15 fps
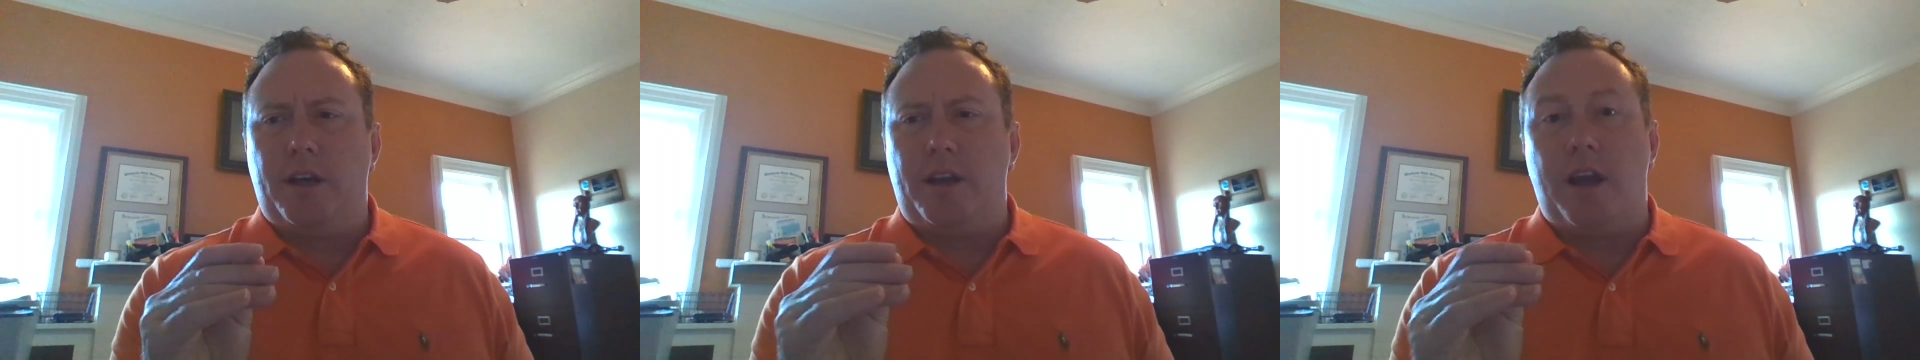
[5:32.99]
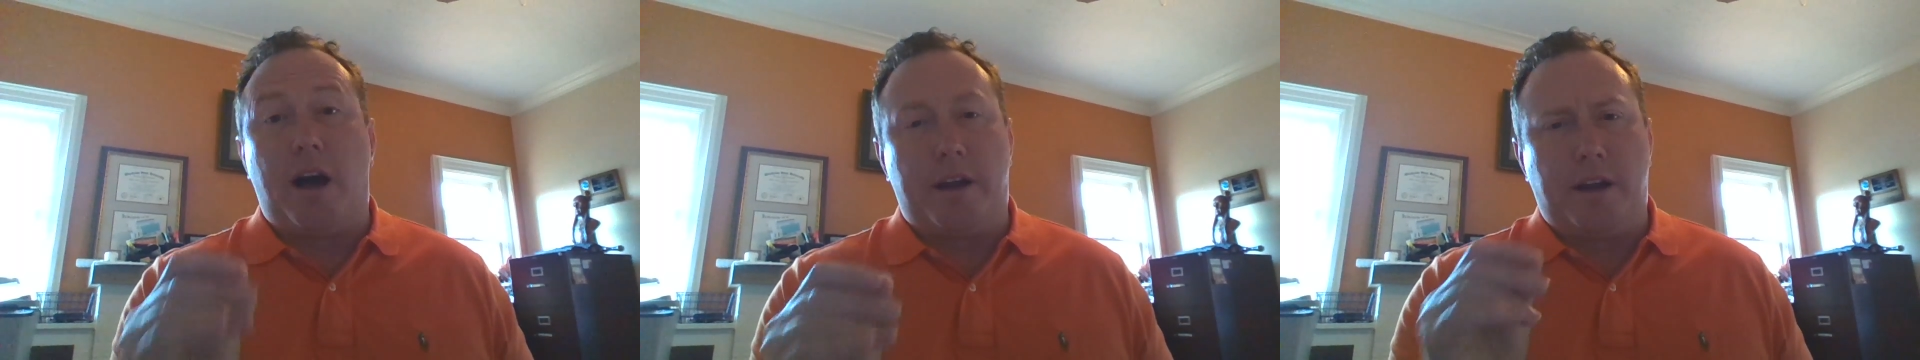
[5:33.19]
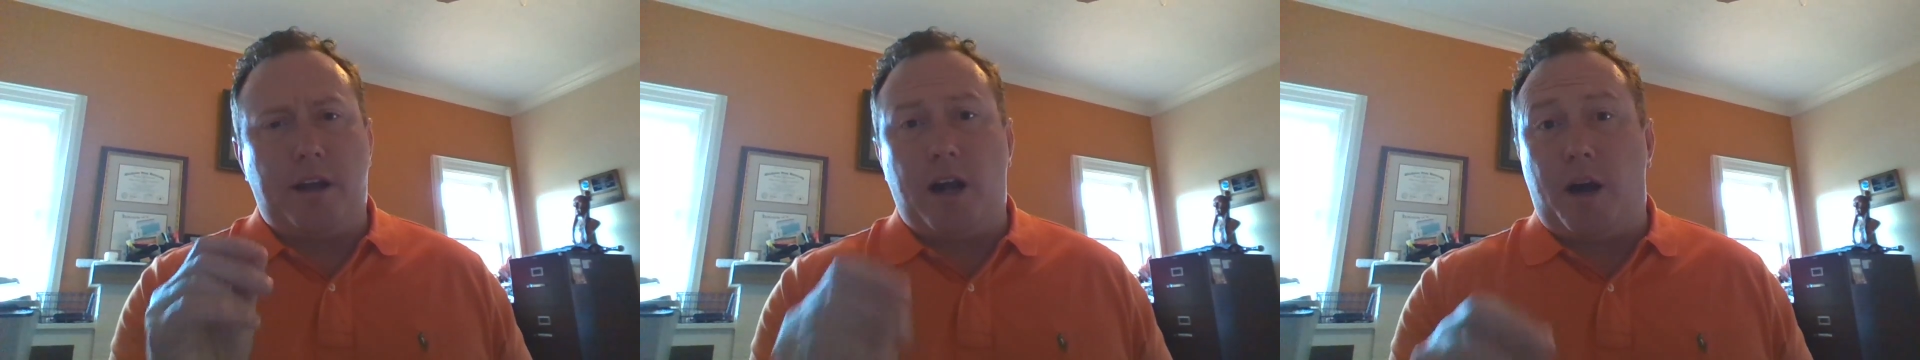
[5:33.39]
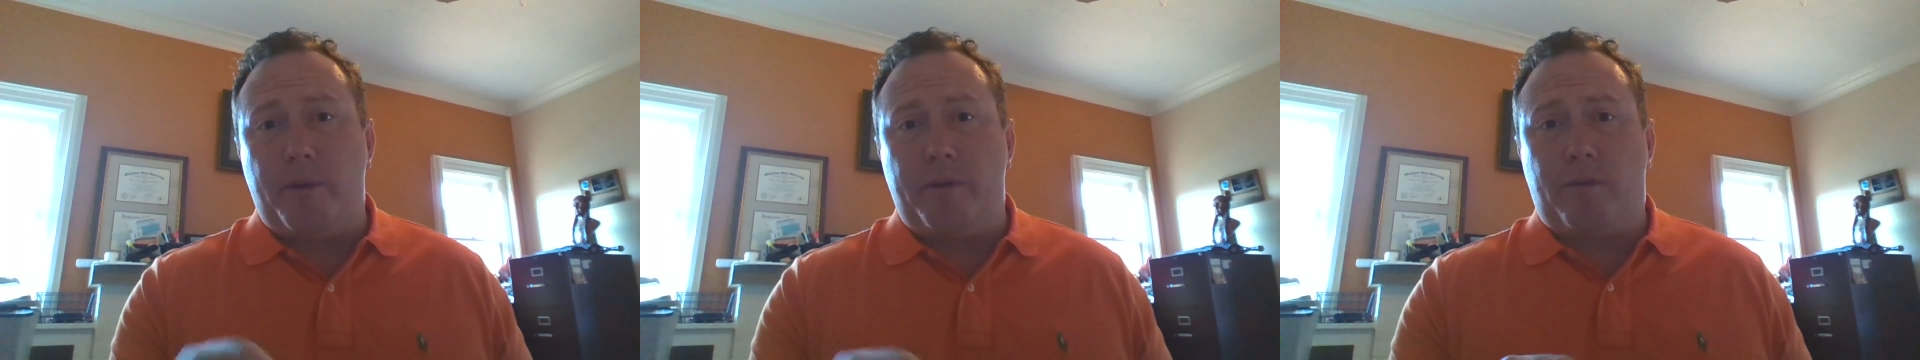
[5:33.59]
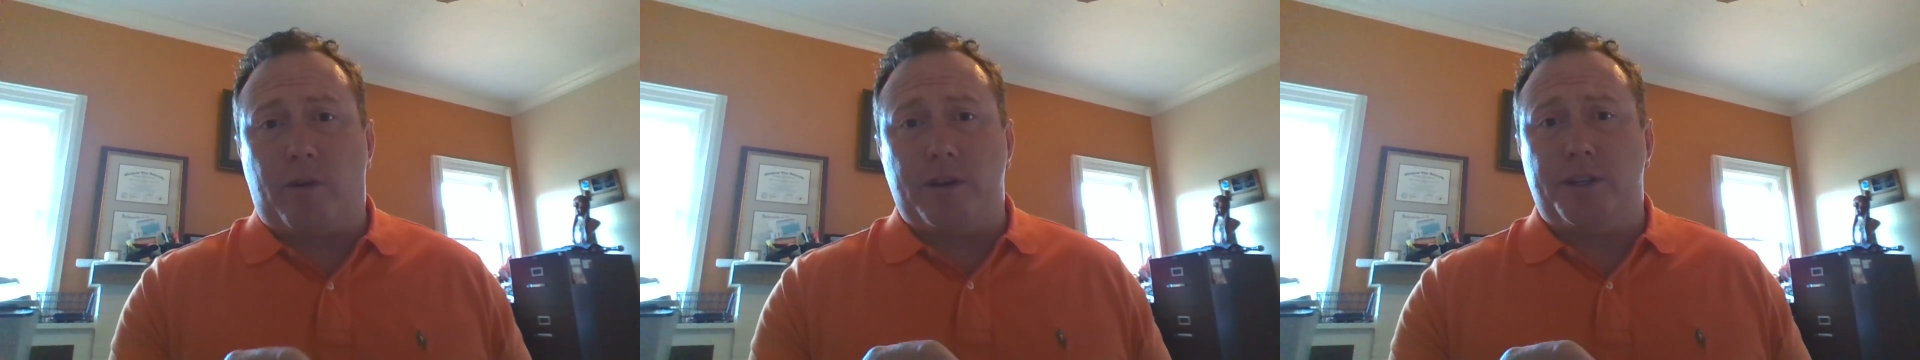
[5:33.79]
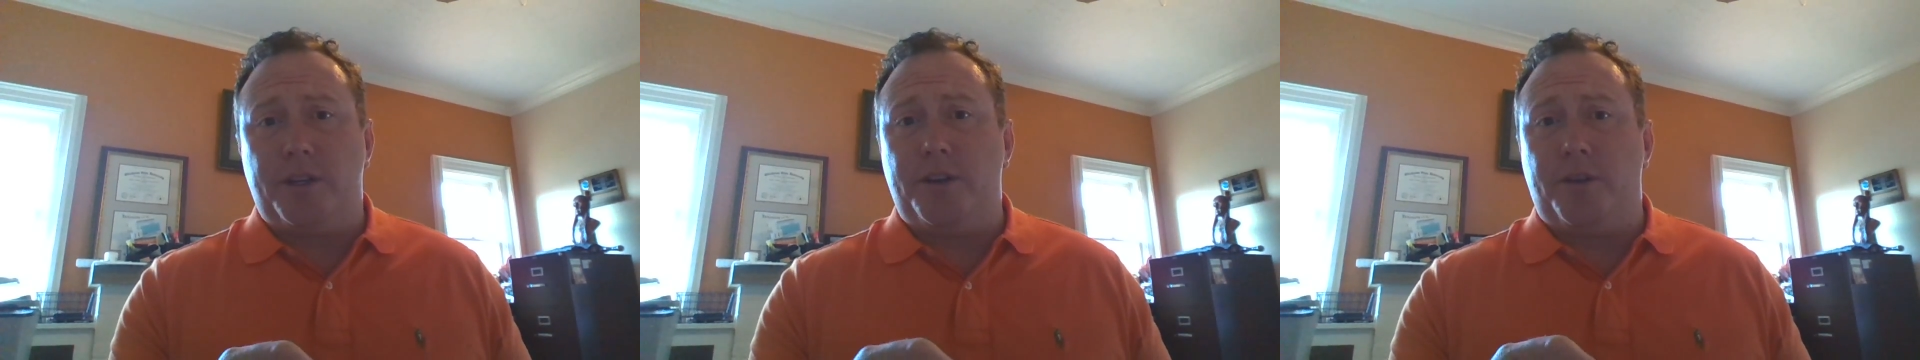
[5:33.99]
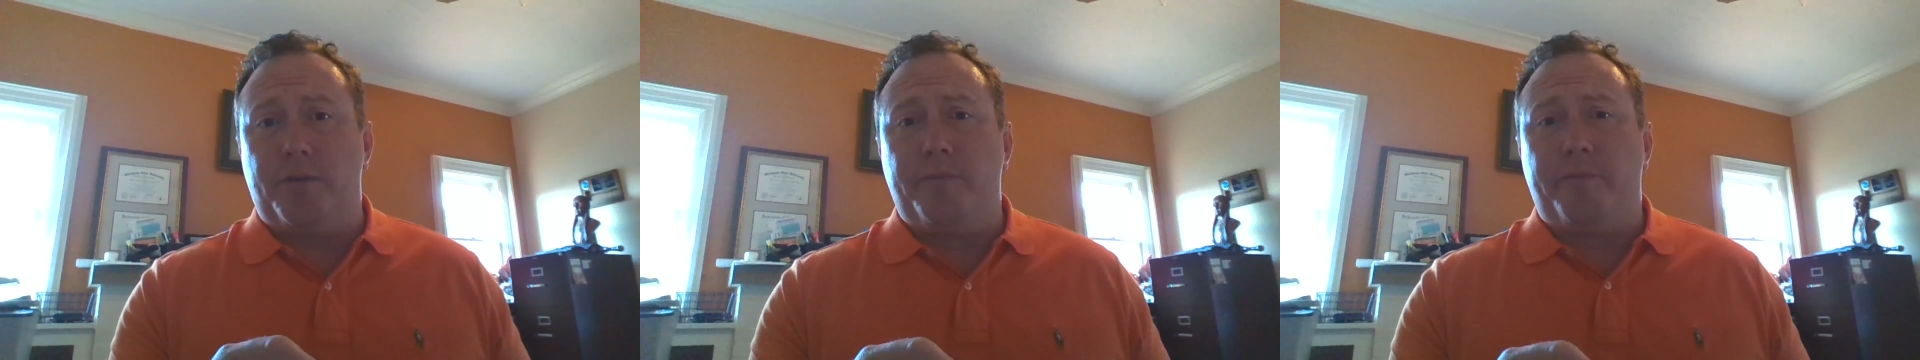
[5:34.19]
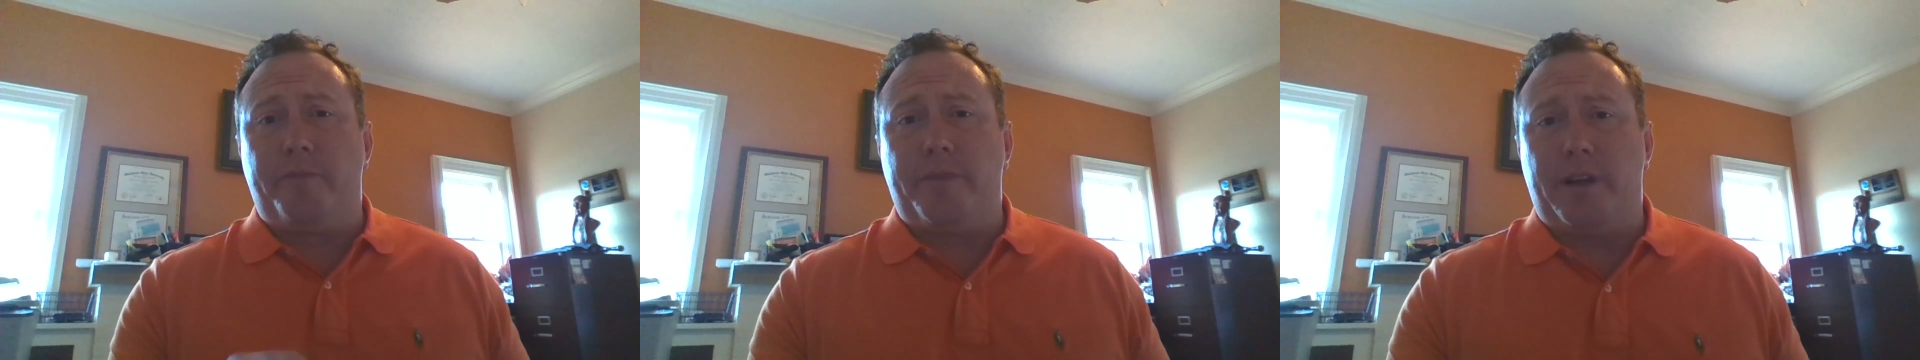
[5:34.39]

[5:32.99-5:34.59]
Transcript: not uncommon for us to do,